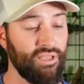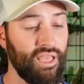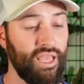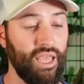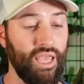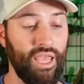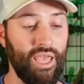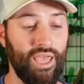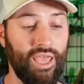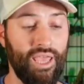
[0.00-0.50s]

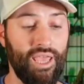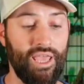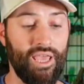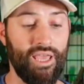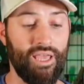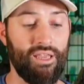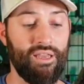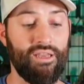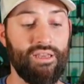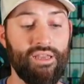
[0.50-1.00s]

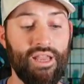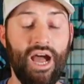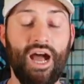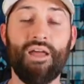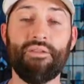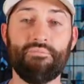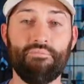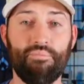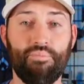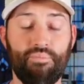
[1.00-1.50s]
and
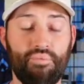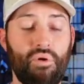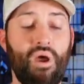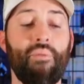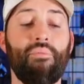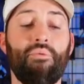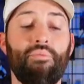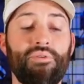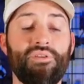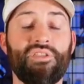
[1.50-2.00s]
not
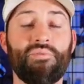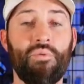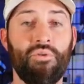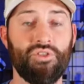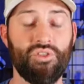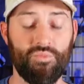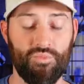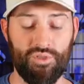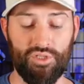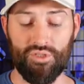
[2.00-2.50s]
probably
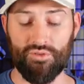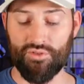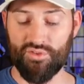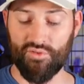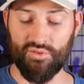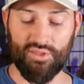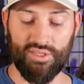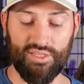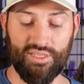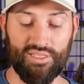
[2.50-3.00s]
supposed to be used
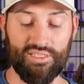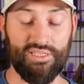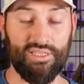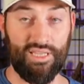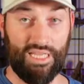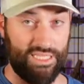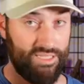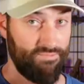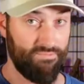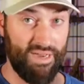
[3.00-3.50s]
with these.
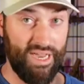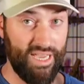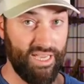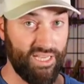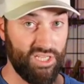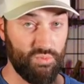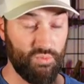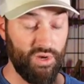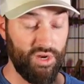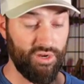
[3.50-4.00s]
That's my
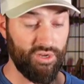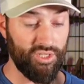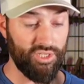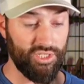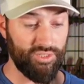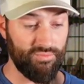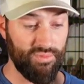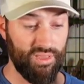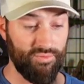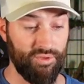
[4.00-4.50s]

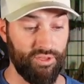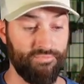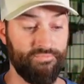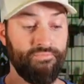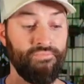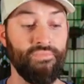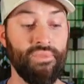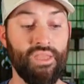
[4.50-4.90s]
experience, maybe.